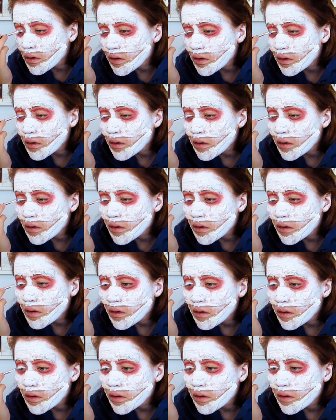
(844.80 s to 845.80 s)

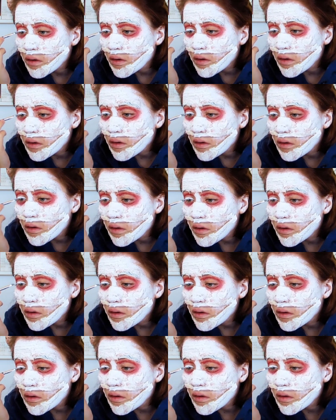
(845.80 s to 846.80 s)

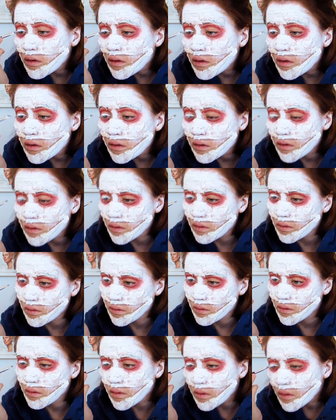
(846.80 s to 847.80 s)

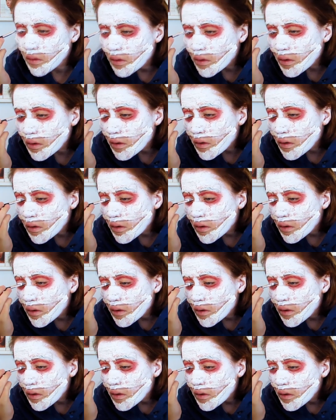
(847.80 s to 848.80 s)

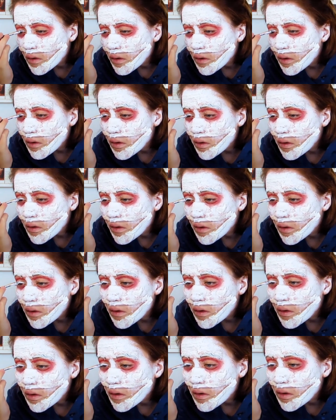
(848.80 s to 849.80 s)

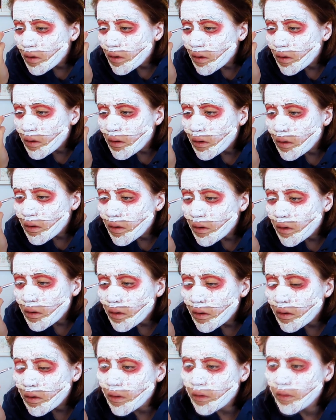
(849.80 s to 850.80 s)

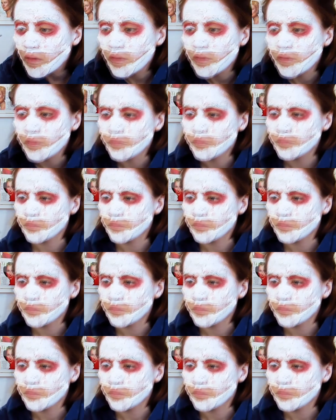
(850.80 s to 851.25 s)
(silence)